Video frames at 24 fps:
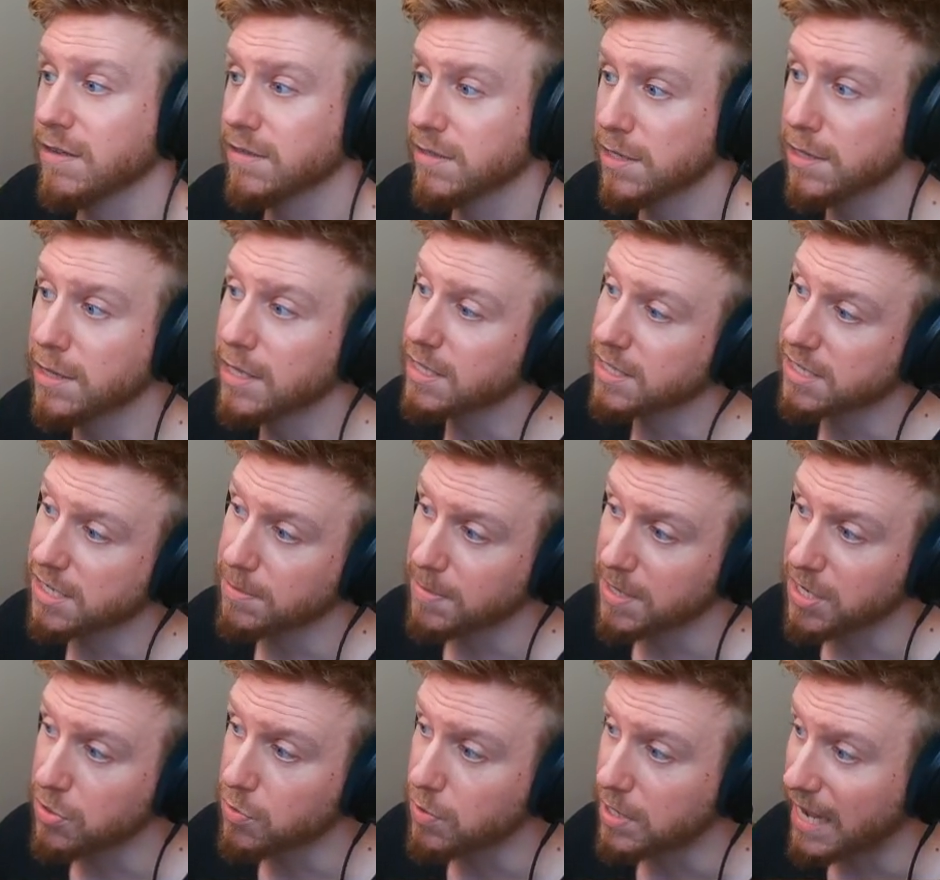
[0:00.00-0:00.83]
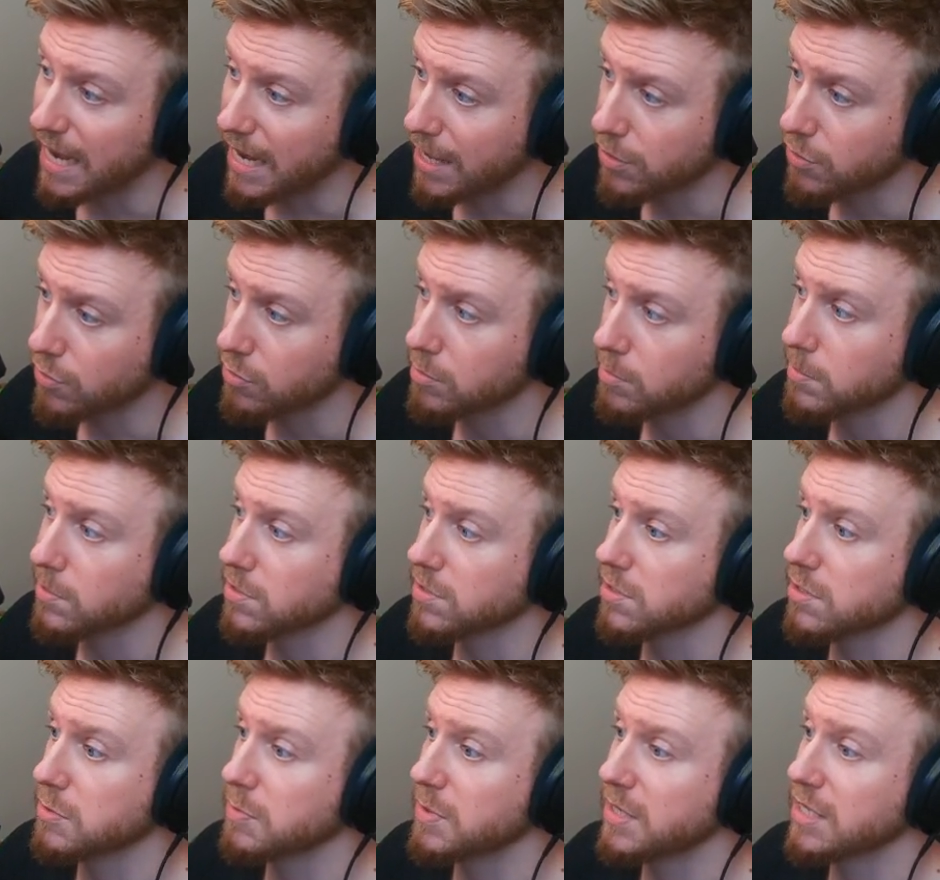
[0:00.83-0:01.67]
I also think there's going to be new
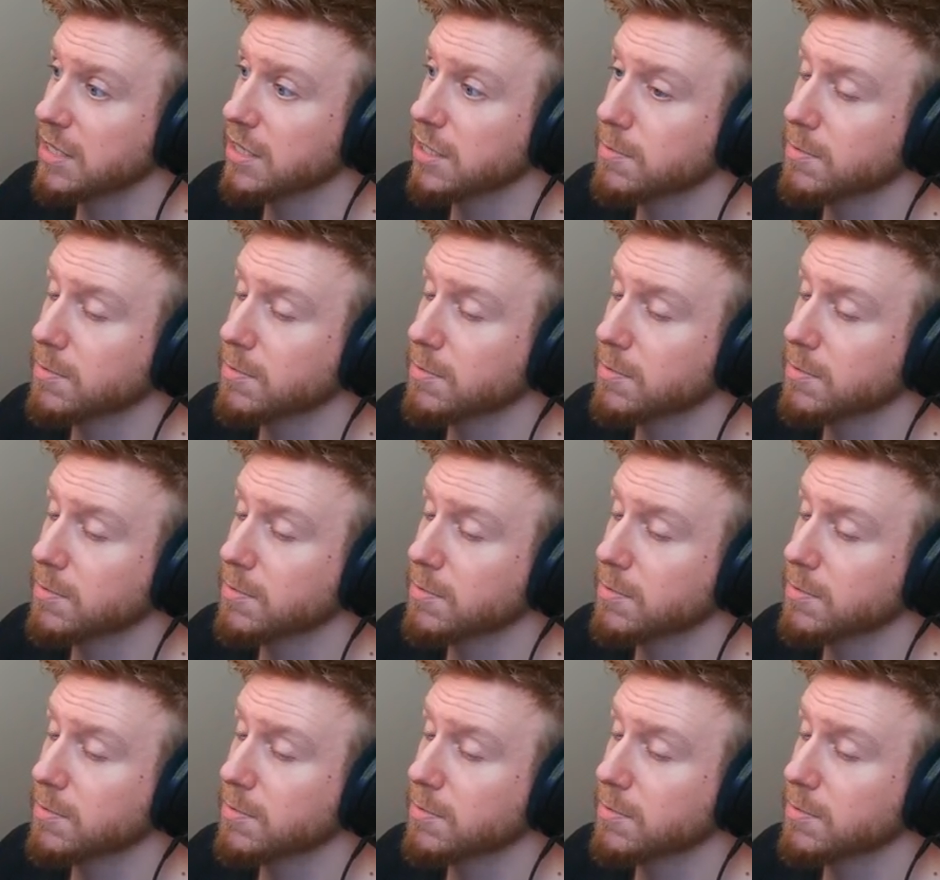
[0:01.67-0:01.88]
gatherables as well.